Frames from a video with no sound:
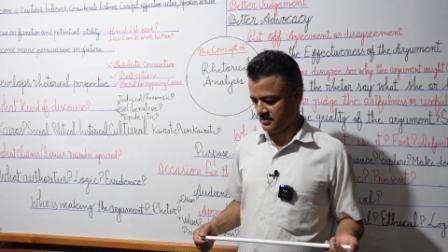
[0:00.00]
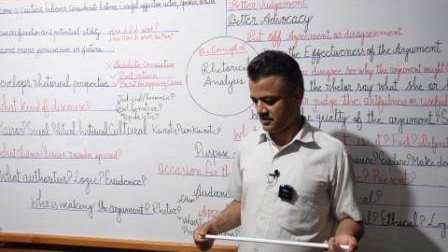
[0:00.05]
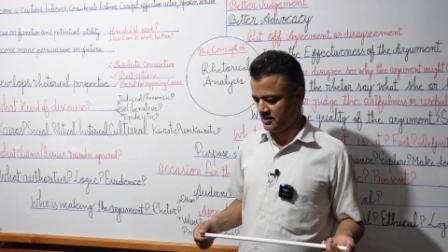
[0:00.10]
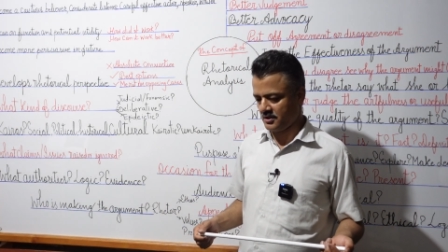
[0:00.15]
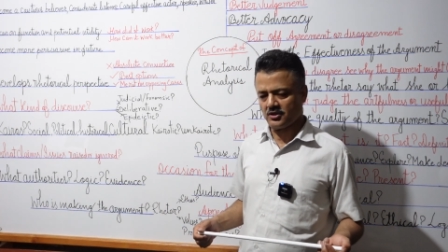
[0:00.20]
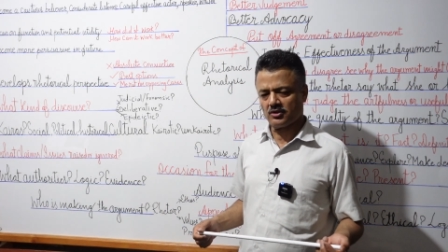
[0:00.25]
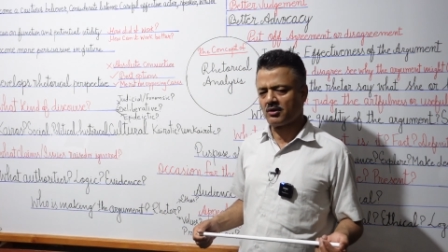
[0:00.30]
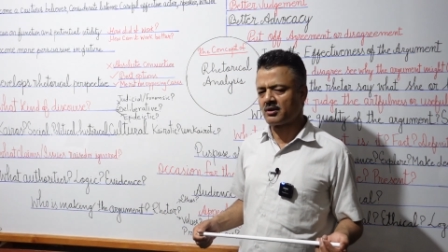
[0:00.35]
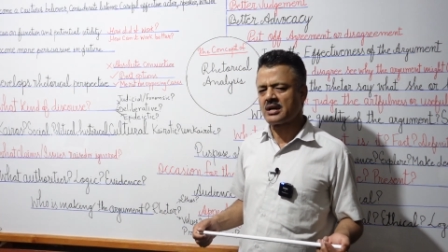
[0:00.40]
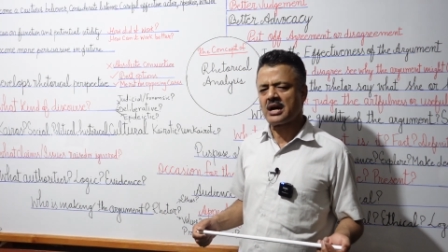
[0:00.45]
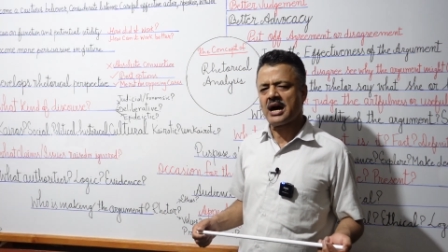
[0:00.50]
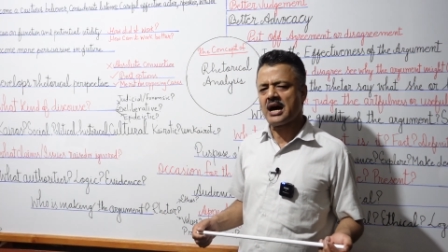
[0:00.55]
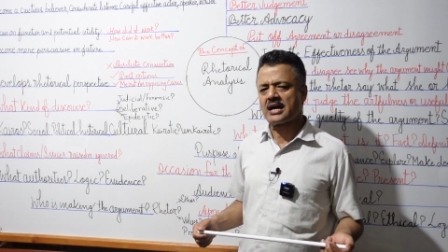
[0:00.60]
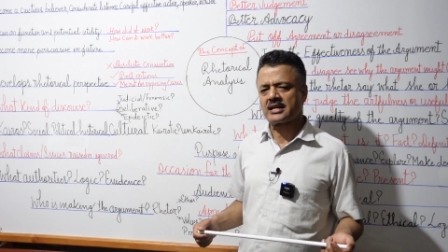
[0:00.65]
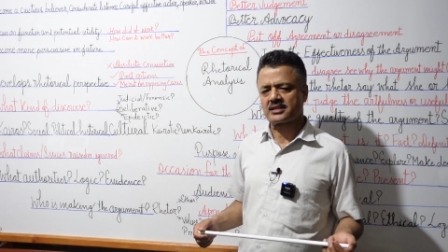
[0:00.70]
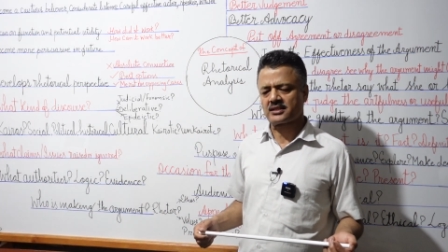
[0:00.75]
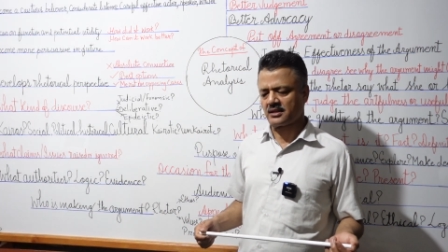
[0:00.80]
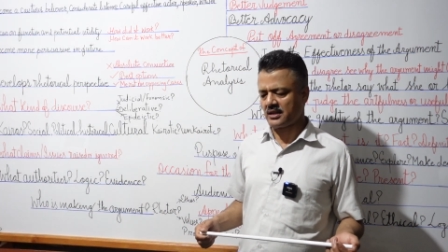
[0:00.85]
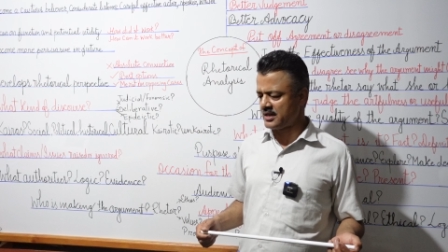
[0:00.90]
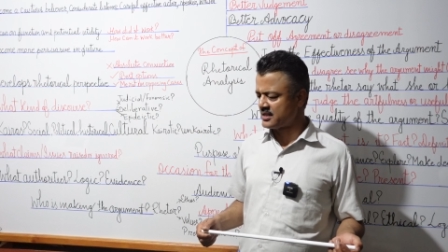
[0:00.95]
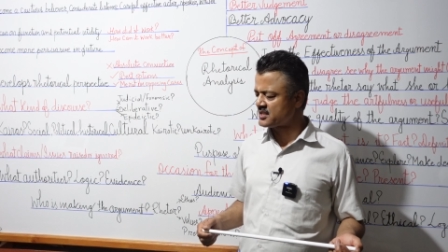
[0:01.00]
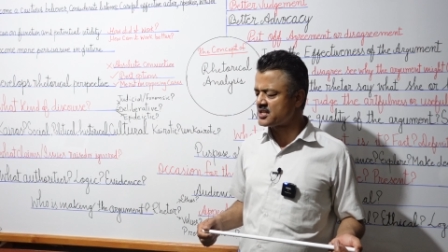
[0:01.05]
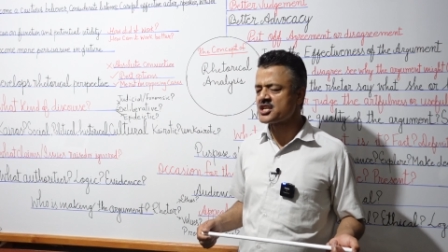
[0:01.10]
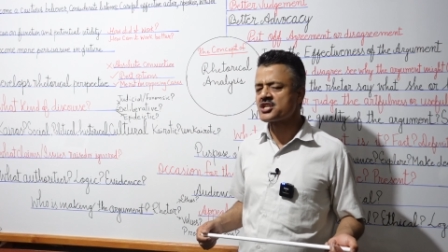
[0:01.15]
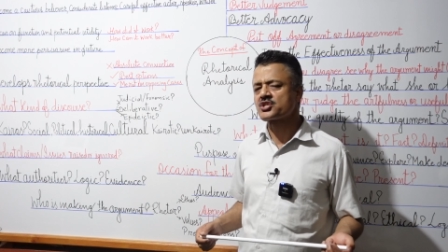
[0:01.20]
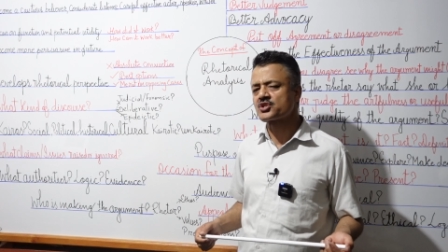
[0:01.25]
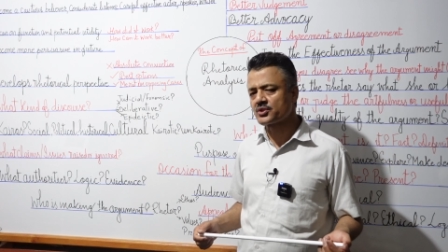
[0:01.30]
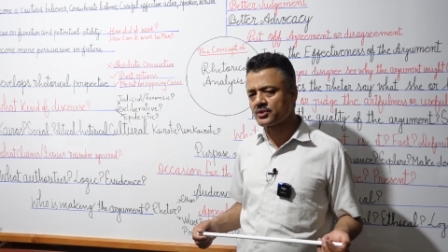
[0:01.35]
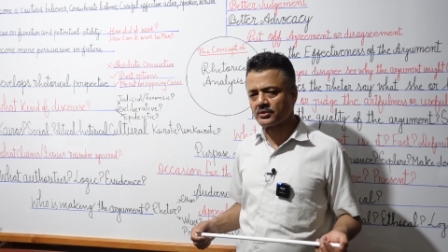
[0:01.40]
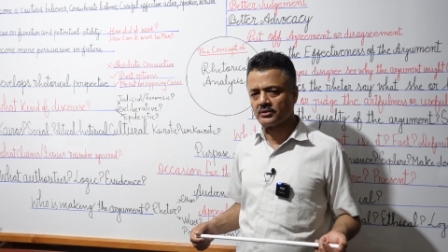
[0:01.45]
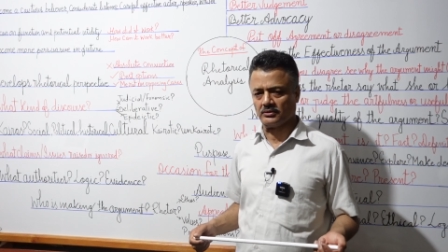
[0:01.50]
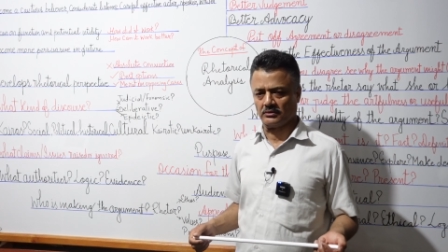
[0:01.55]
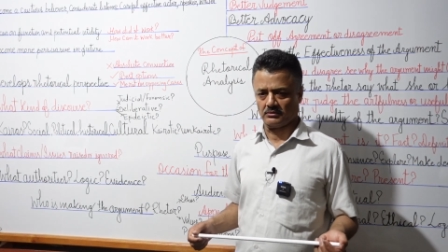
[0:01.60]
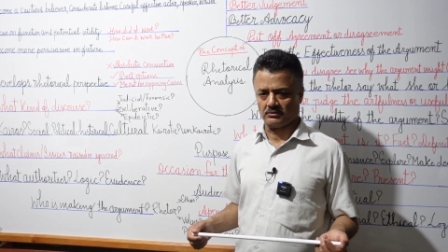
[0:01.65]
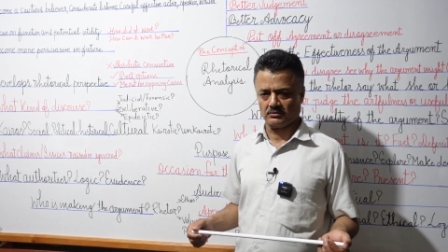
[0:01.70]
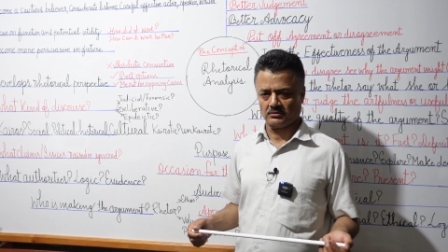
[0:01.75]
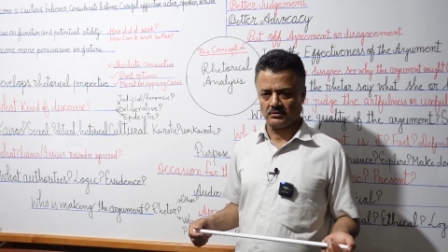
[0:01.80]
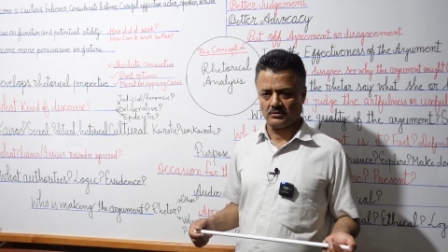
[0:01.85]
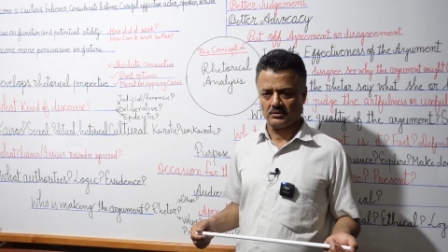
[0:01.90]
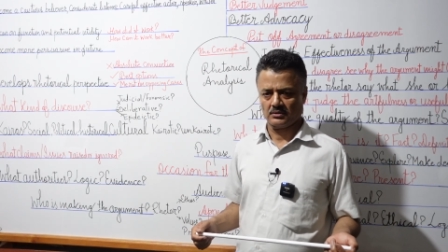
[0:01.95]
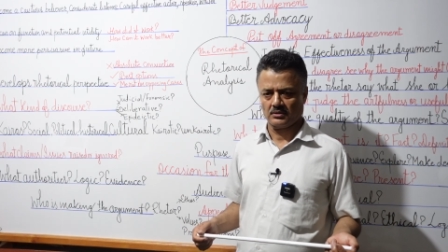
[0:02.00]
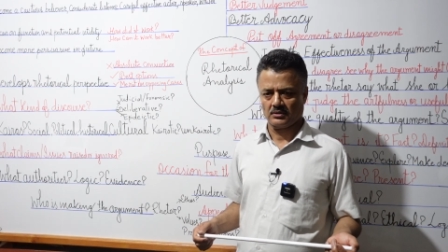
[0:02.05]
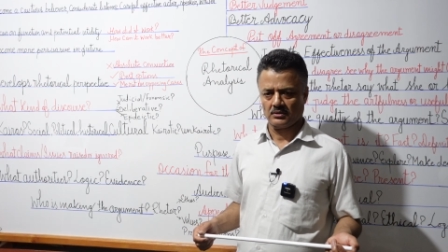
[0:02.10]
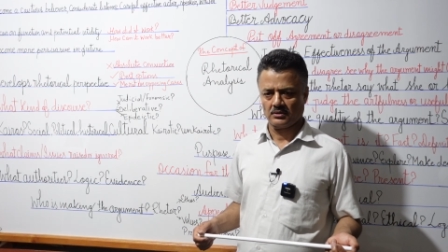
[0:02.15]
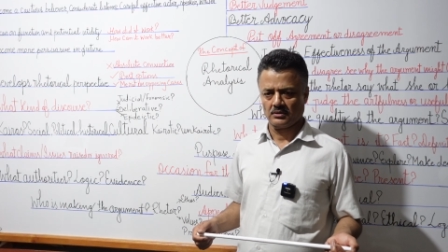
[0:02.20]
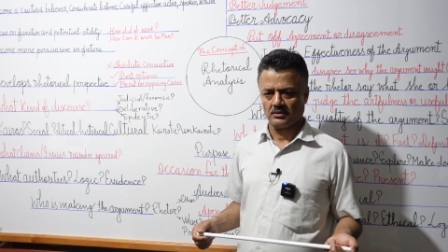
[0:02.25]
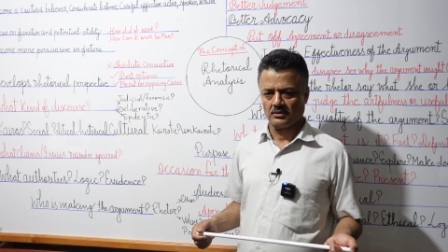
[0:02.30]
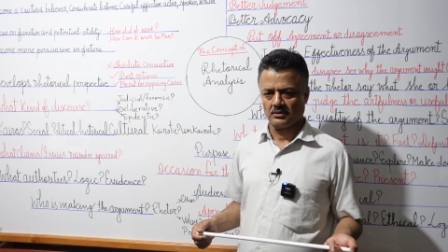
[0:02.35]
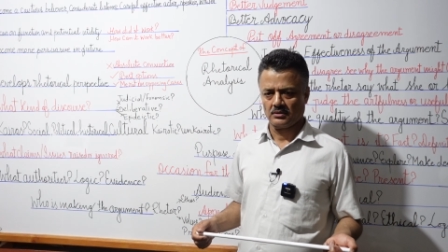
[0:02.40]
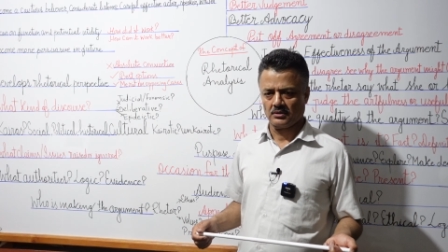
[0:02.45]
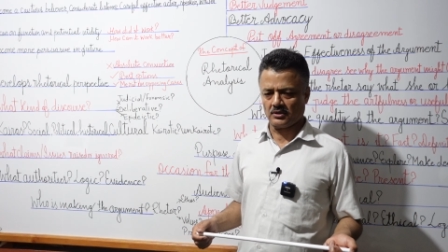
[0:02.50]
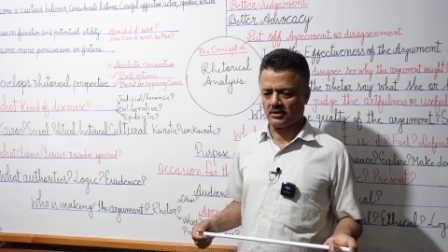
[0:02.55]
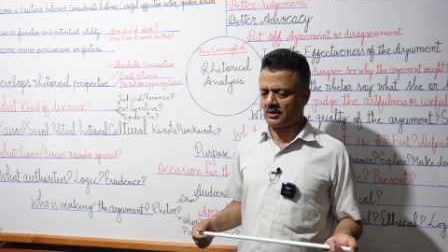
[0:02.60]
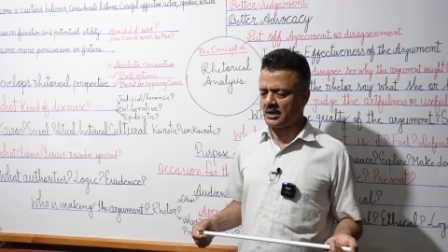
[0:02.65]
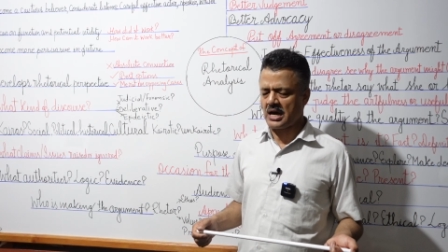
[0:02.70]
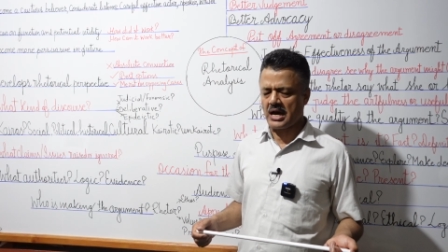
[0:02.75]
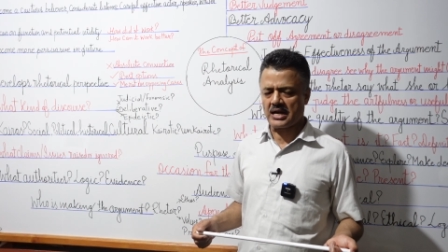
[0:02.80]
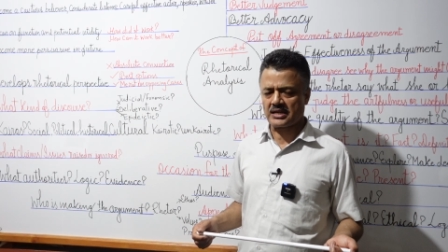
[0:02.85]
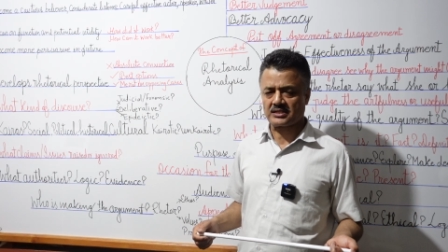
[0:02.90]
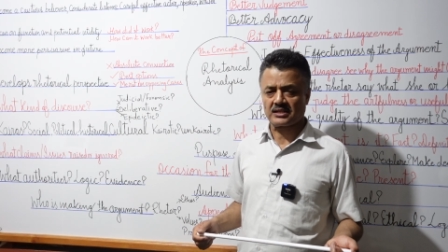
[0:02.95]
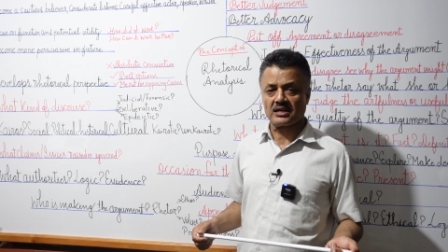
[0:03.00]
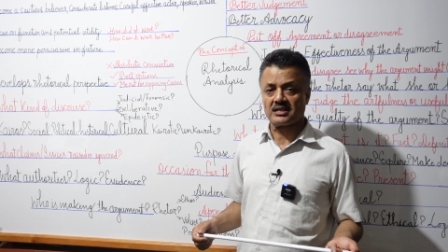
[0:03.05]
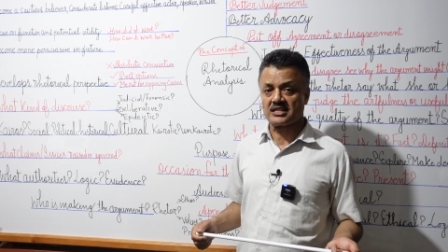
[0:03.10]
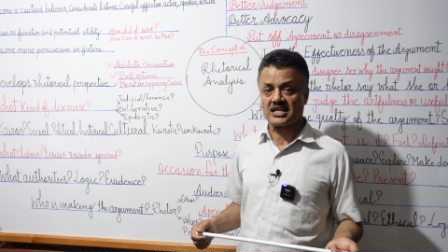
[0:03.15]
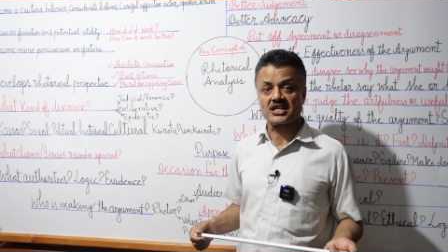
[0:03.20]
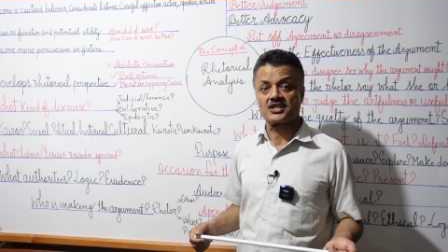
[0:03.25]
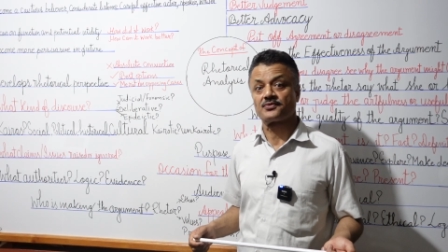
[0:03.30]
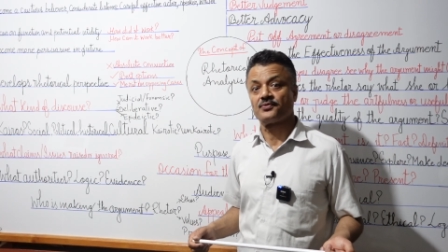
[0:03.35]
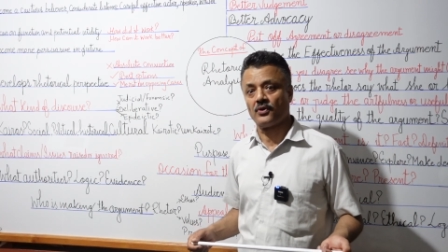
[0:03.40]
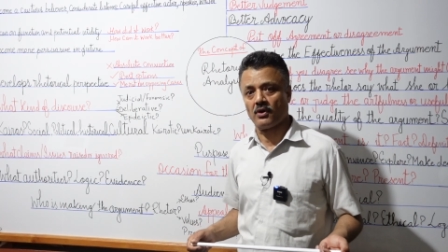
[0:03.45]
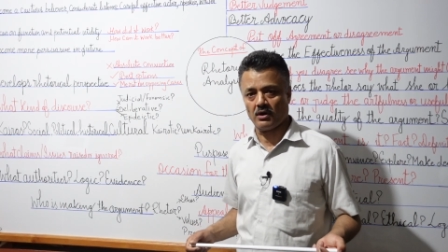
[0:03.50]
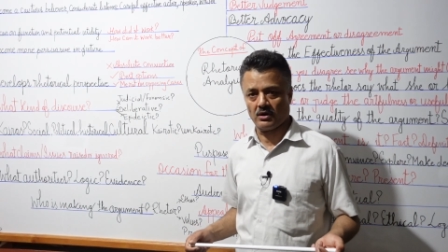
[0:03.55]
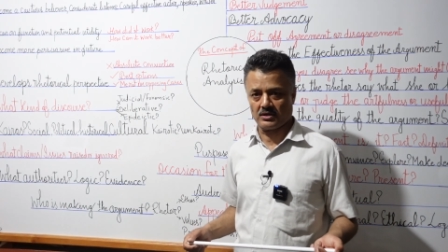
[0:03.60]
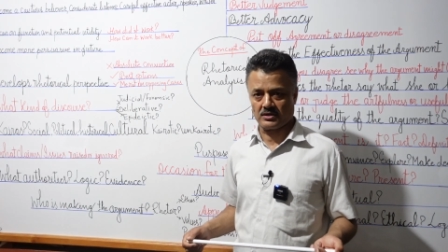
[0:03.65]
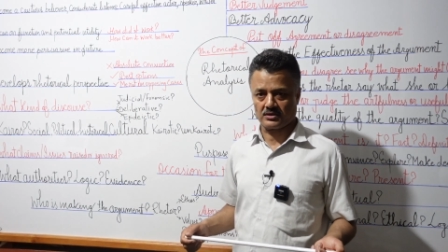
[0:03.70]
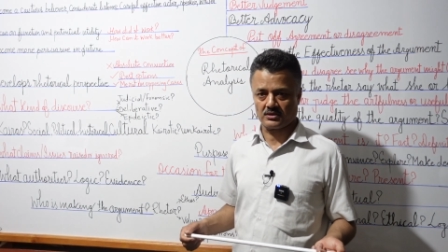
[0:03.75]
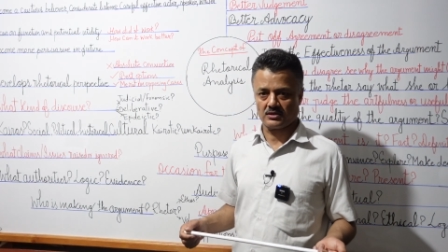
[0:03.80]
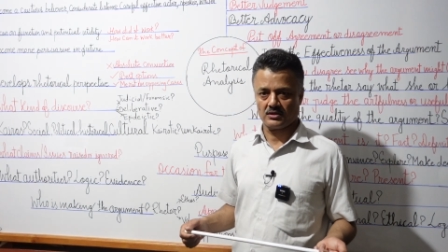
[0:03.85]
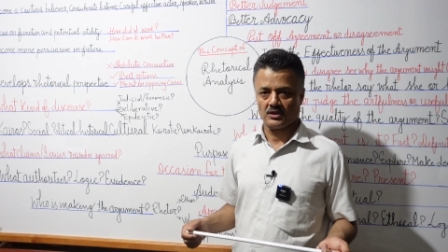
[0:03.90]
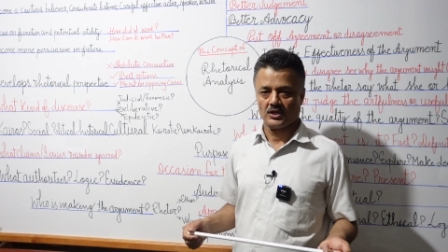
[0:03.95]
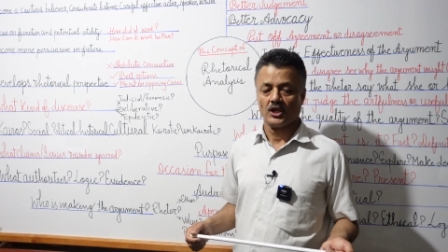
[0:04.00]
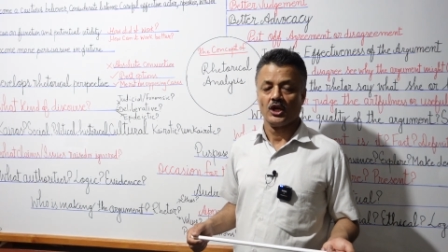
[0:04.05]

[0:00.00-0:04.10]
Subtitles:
You don't ask, is this true? You don't ask, is this false?